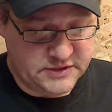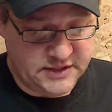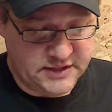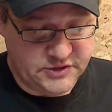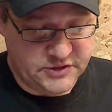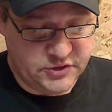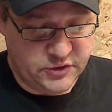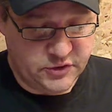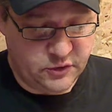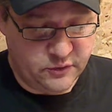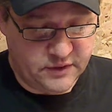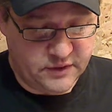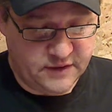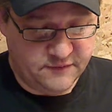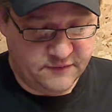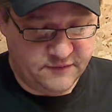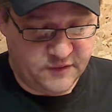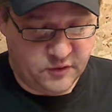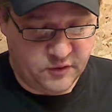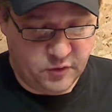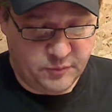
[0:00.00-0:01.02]
you don't get
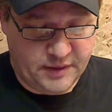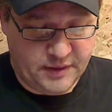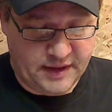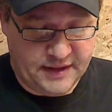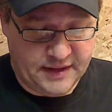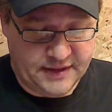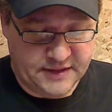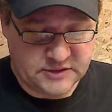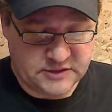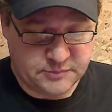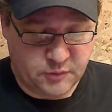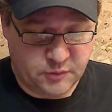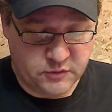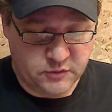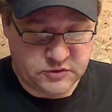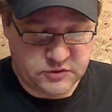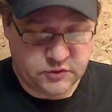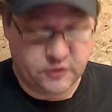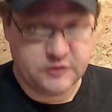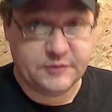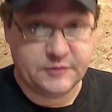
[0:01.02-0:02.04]
feel no pain against bone
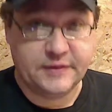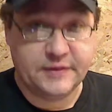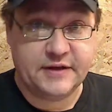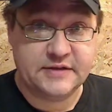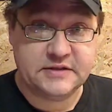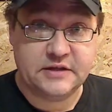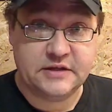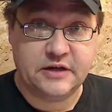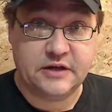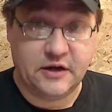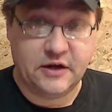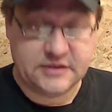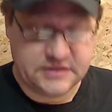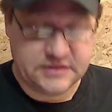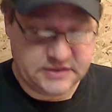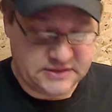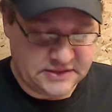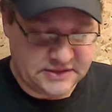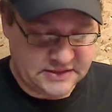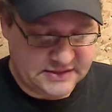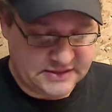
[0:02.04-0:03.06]
swords because they cause
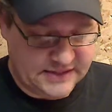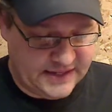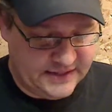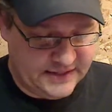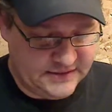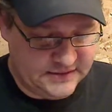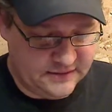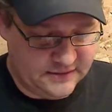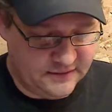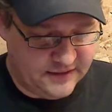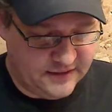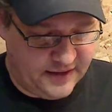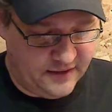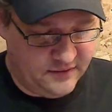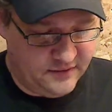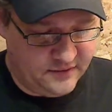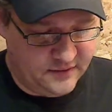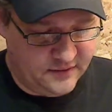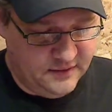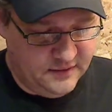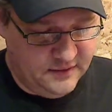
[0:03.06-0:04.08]
instant death.
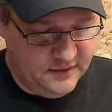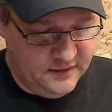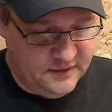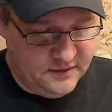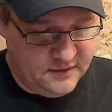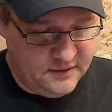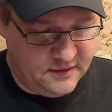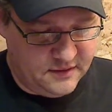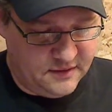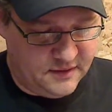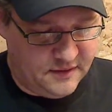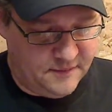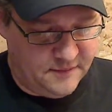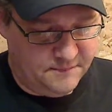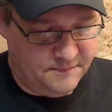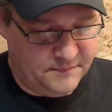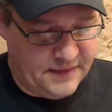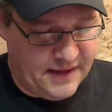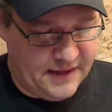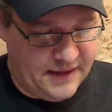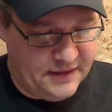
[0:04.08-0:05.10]

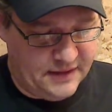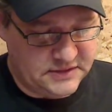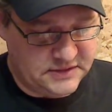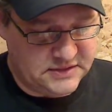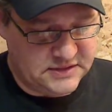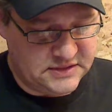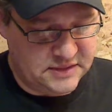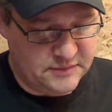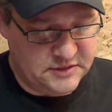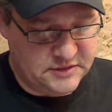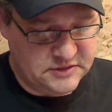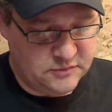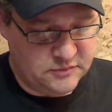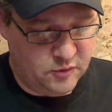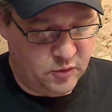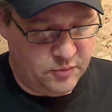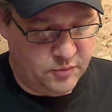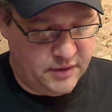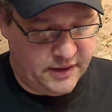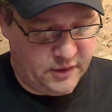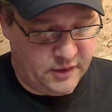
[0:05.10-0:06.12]
Alex Timmons
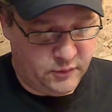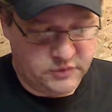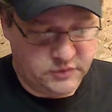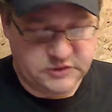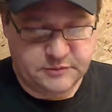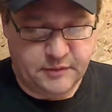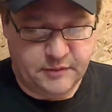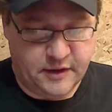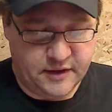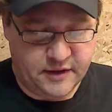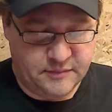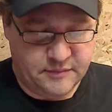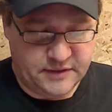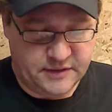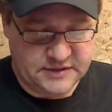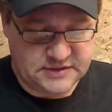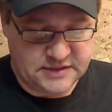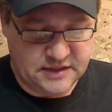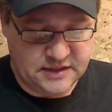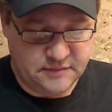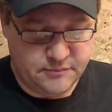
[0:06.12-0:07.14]
Mobile responded by
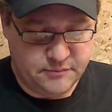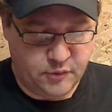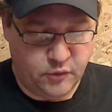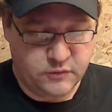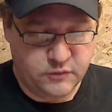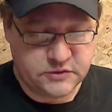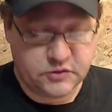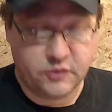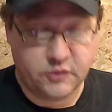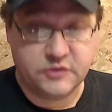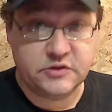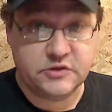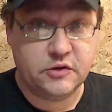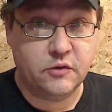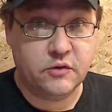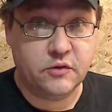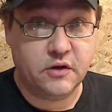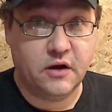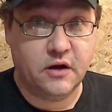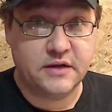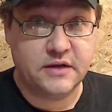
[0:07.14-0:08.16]
saying bone swords don't
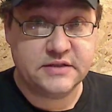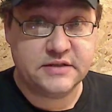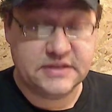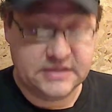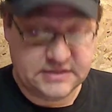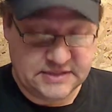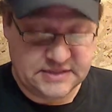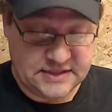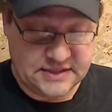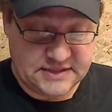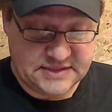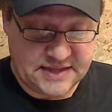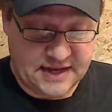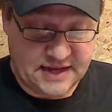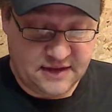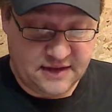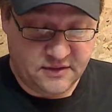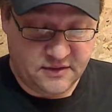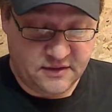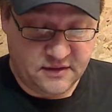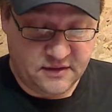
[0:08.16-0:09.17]
cause instant
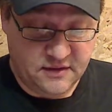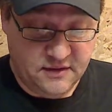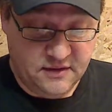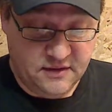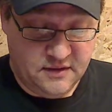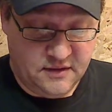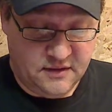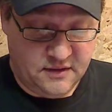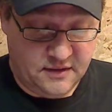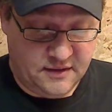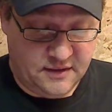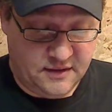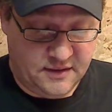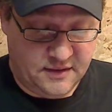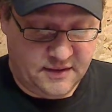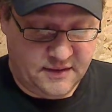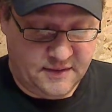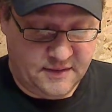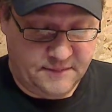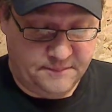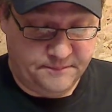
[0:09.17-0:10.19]
death.
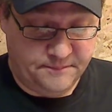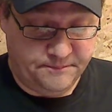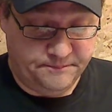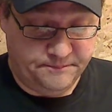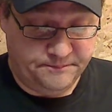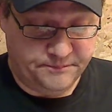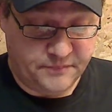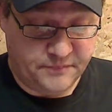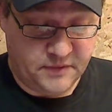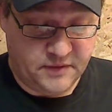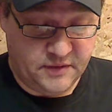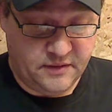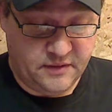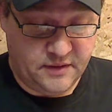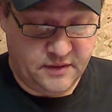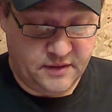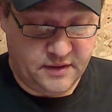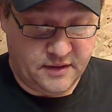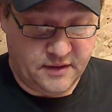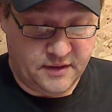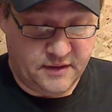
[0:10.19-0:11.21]

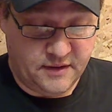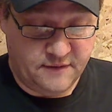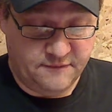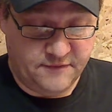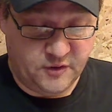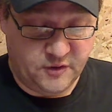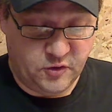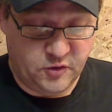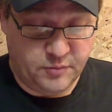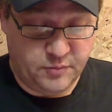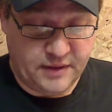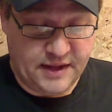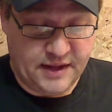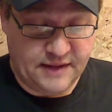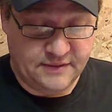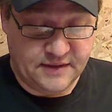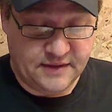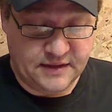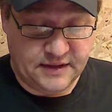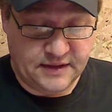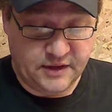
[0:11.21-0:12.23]
The feel no pain,
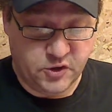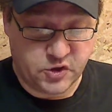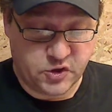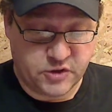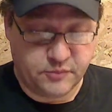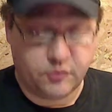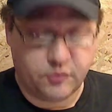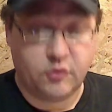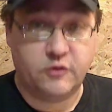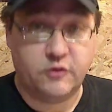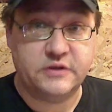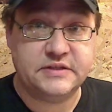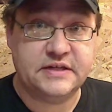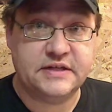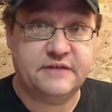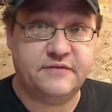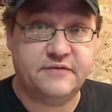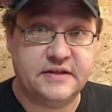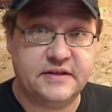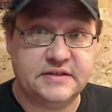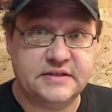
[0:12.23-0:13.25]
then leadership roll to see if
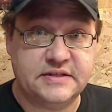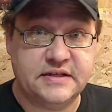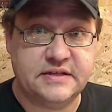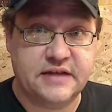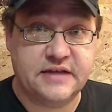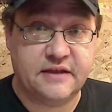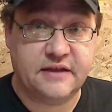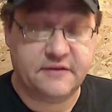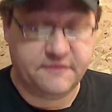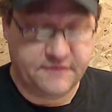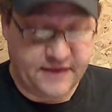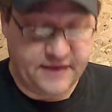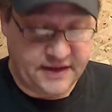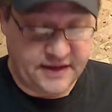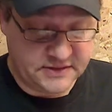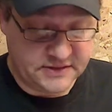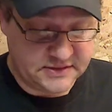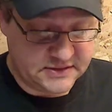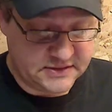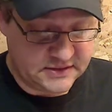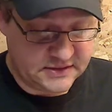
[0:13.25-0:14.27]
the instant death
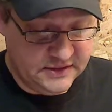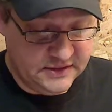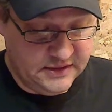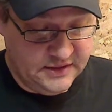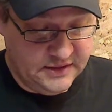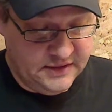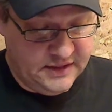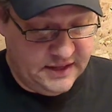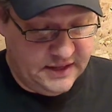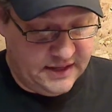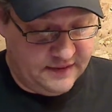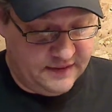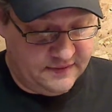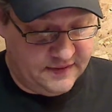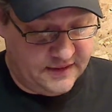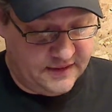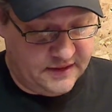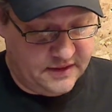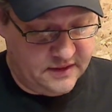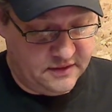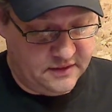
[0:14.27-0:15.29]
affects. And
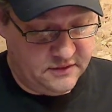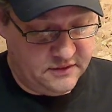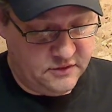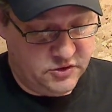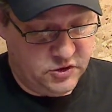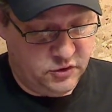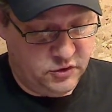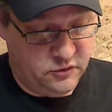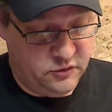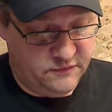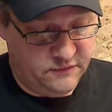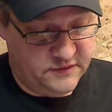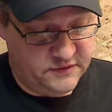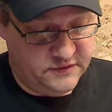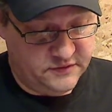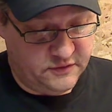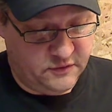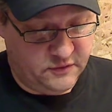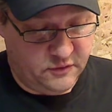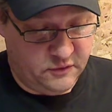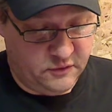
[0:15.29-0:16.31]
then Joe
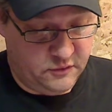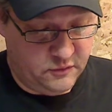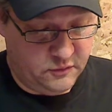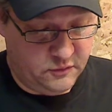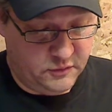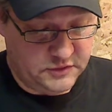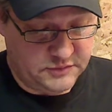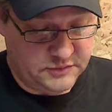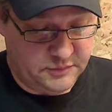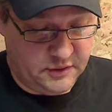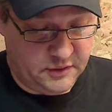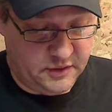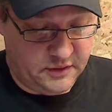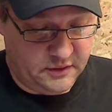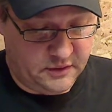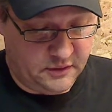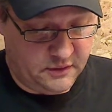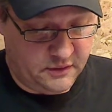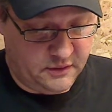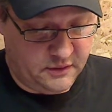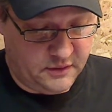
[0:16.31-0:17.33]
Vito responded
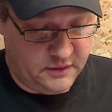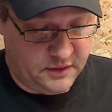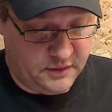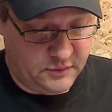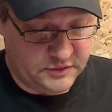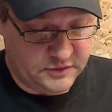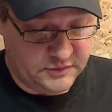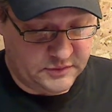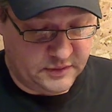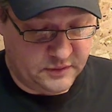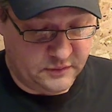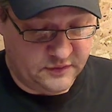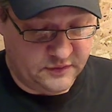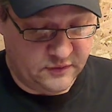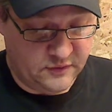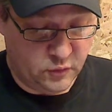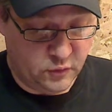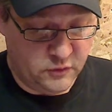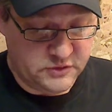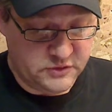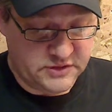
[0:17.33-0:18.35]
to the
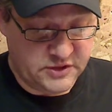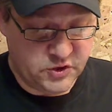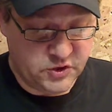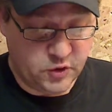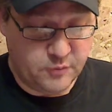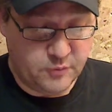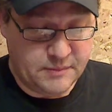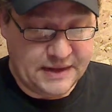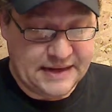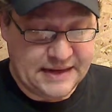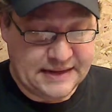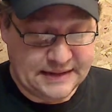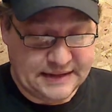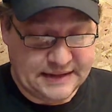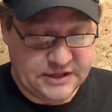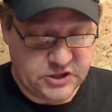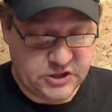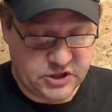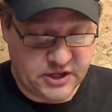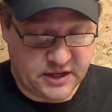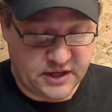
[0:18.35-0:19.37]
rule, says you immediately
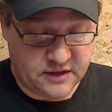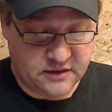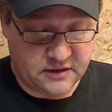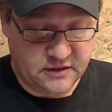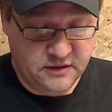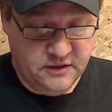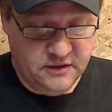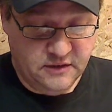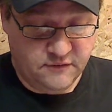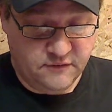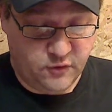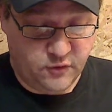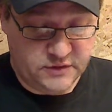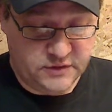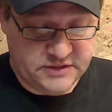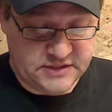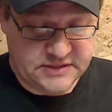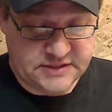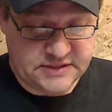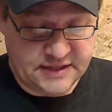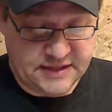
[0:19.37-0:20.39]
check for
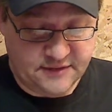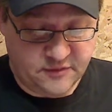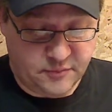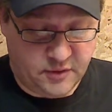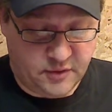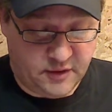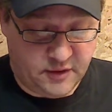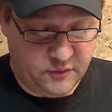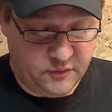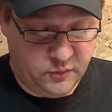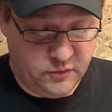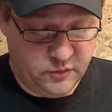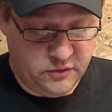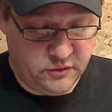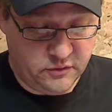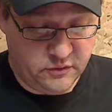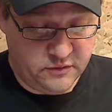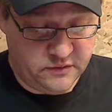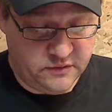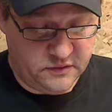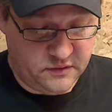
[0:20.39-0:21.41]
instant death upon the
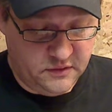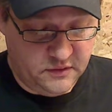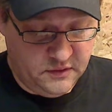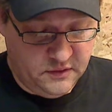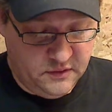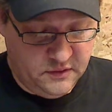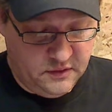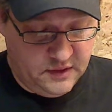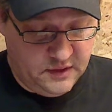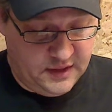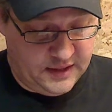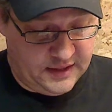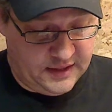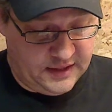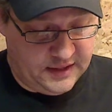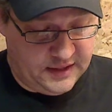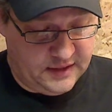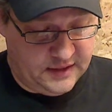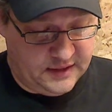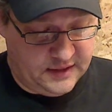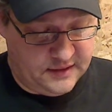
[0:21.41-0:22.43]
wound.
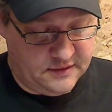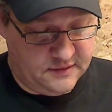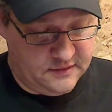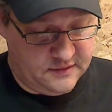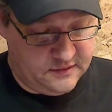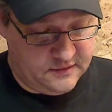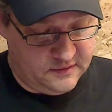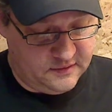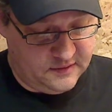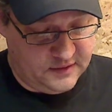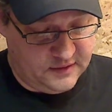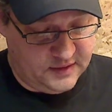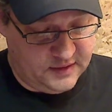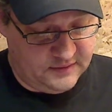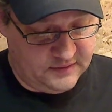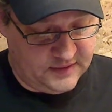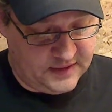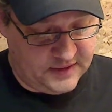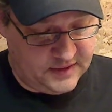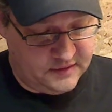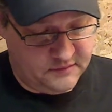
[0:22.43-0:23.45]
And
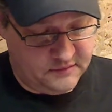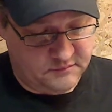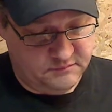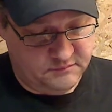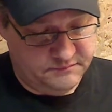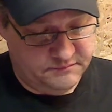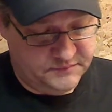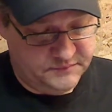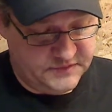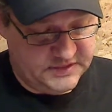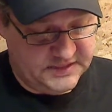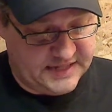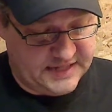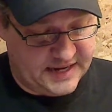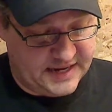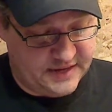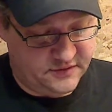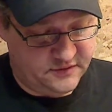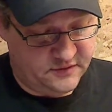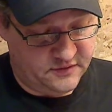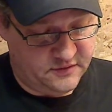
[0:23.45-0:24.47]
then
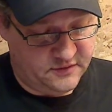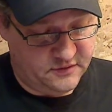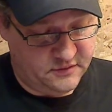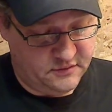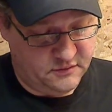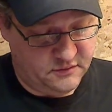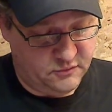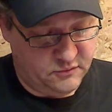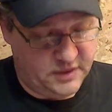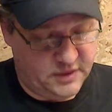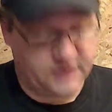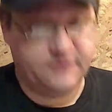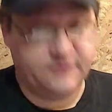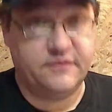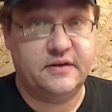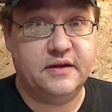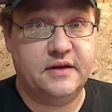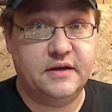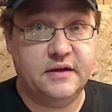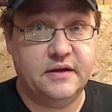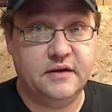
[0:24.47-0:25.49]
Sat Rick
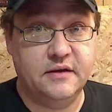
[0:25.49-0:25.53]
V